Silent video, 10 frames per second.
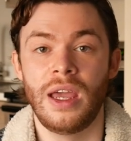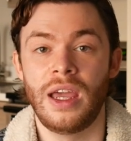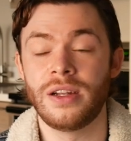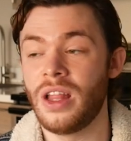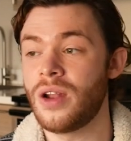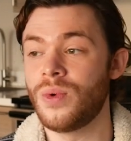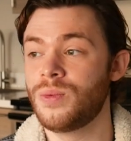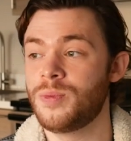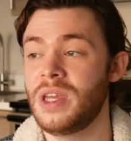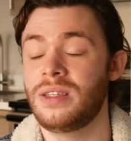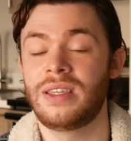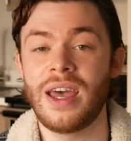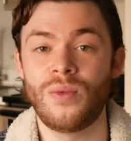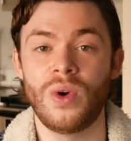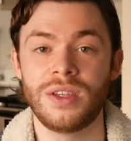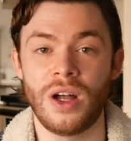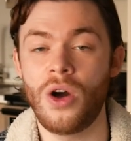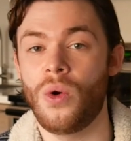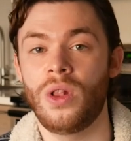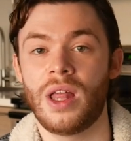And a lot of what was being said was,
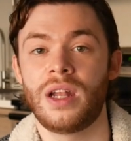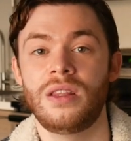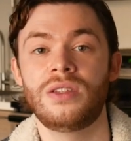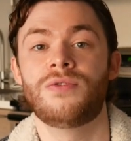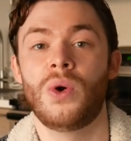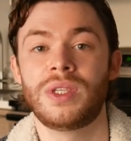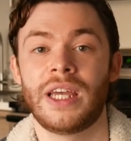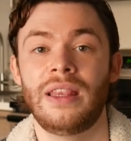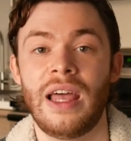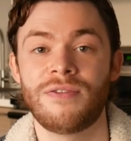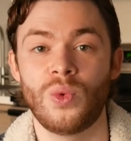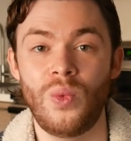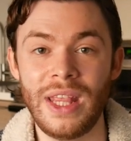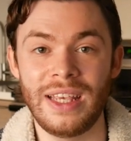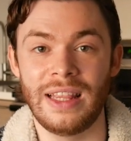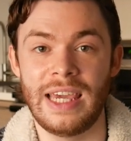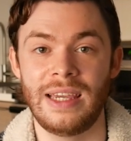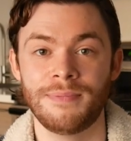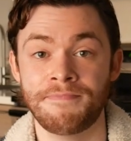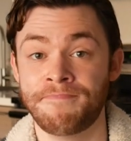oh, a lot of these folks had left willingly.